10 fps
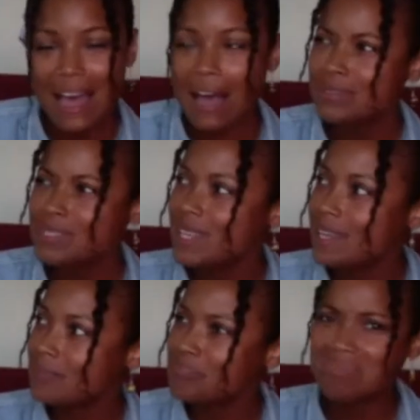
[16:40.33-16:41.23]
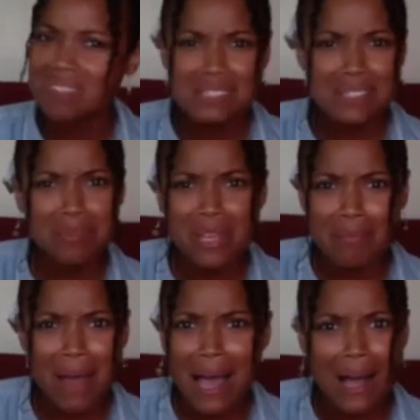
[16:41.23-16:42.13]
I was like, this could be
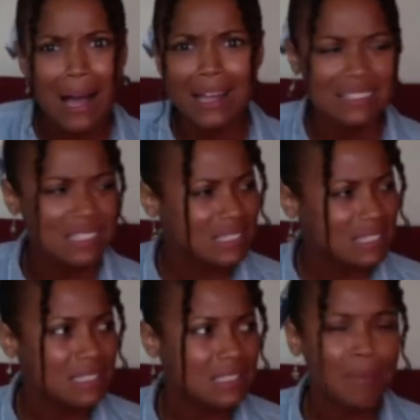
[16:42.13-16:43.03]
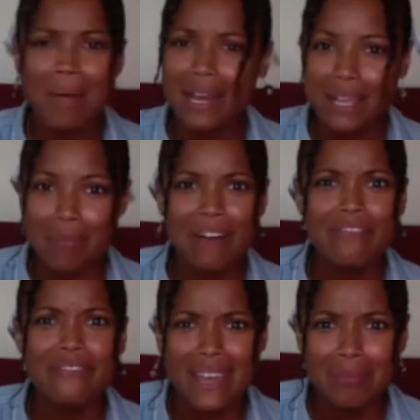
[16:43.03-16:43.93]
my aunt. This is somebody in my
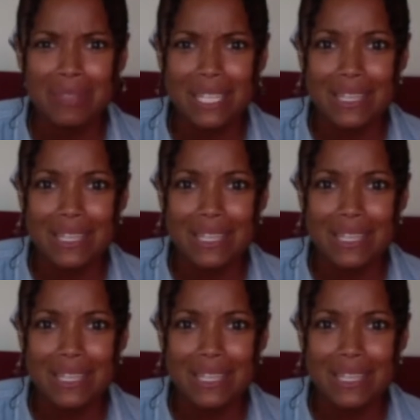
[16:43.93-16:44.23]
family.